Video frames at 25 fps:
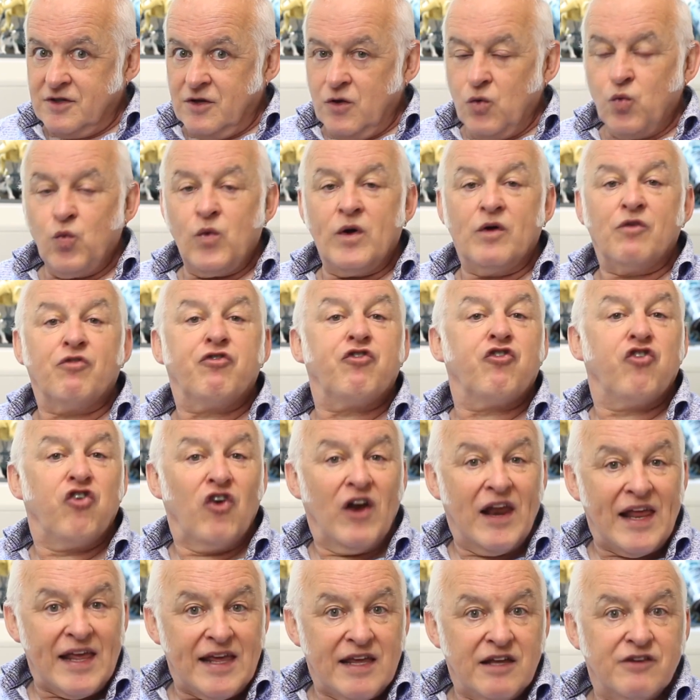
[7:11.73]
will
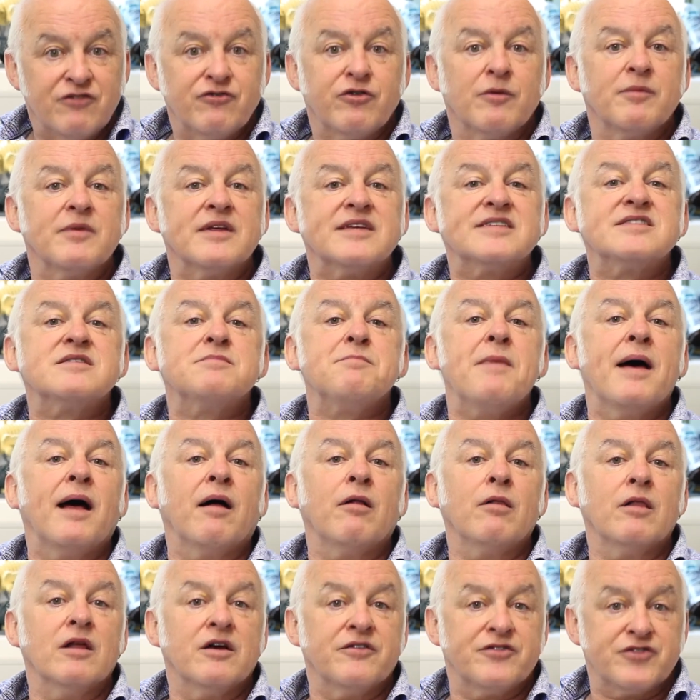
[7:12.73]
flee from the
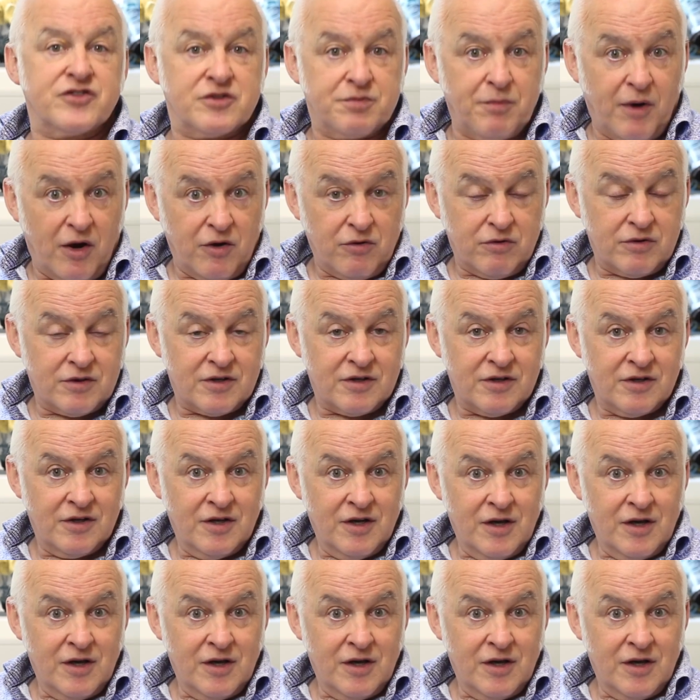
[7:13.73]
smell of smoke,